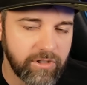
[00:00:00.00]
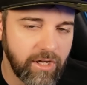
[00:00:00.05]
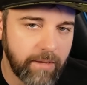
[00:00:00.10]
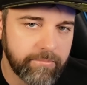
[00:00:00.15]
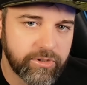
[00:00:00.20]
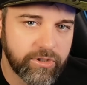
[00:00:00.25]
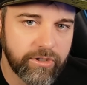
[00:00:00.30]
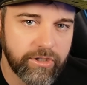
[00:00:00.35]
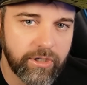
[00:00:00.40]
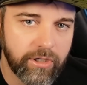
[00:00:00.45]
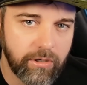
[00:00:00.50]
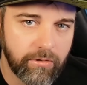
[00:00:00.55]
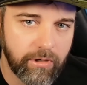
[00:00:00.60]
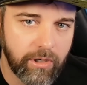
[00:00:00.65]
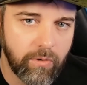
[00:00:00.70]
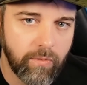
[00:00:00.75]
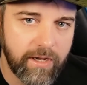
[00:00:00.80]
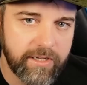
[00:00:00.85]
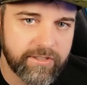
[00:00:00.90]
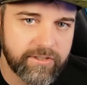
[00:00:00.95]
I'm sure you could
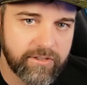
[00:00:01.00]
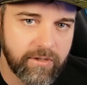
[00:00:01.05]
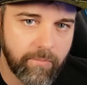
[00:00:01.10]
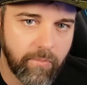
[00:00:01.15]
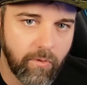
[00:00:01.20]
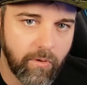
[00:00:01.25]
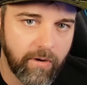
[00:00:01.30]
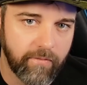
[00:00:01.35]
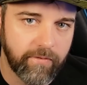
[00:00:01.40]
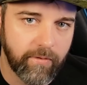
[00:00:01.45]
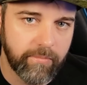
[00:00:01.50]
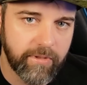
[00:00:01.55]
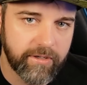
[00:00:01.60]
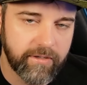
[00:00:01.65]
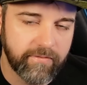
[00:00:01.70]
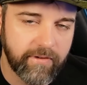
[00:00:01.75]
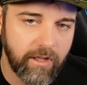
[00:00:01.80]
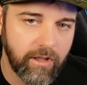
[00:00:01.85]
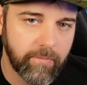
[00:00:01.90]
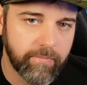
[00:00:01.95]
request support from the
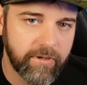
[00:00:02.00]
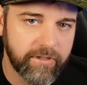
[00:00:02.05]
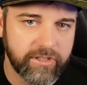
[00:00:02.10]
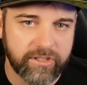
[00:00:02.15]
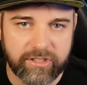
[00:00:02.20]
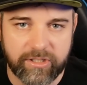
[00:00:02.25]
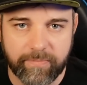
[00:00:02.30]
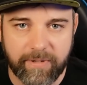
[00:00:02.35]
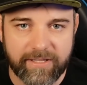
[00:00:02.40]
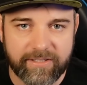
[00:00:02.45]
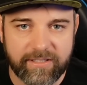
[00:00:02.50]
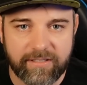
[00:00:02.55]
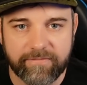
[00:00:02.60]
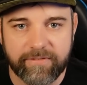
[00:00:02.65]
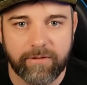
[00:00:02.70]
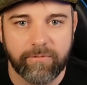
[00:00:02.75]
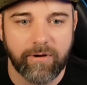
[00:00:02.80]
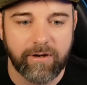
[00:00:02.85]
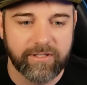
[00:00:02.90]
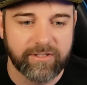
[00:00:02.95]
developer. Just depends on if
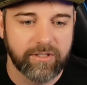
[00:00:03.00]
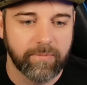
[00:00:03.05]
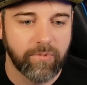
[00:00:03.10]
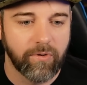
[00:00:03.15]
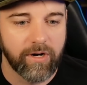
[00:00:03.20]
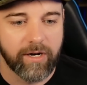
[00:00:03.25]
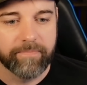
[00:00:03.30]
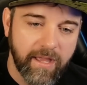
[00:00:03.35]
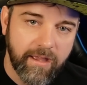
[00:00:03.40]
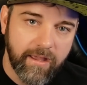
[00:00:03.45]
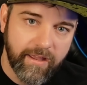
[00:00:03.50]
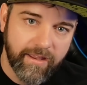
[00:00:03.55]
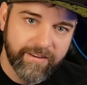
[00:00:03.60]
they want to support it.